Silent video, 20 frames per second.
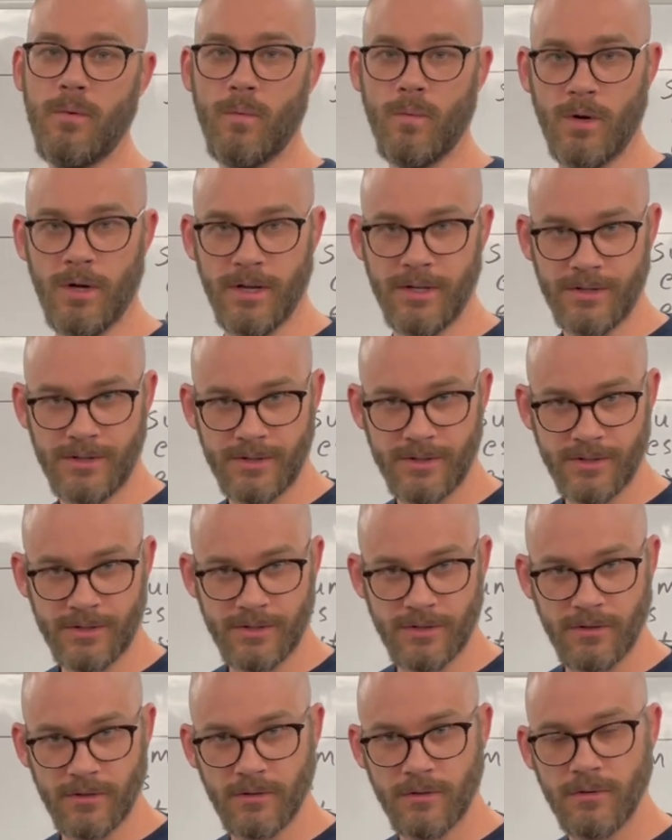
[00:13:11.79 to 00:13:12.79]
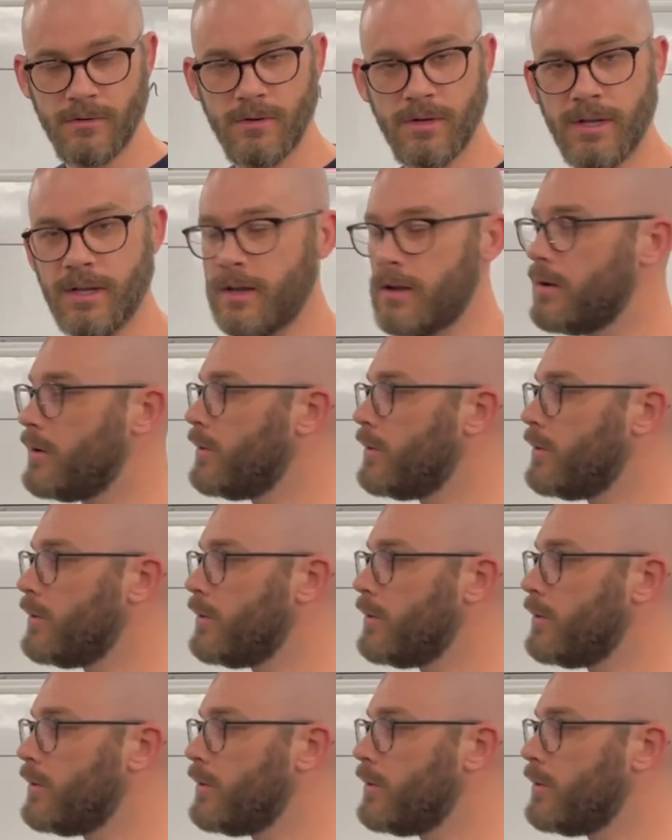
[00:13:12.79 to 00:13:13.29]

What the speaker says: 1, 2, here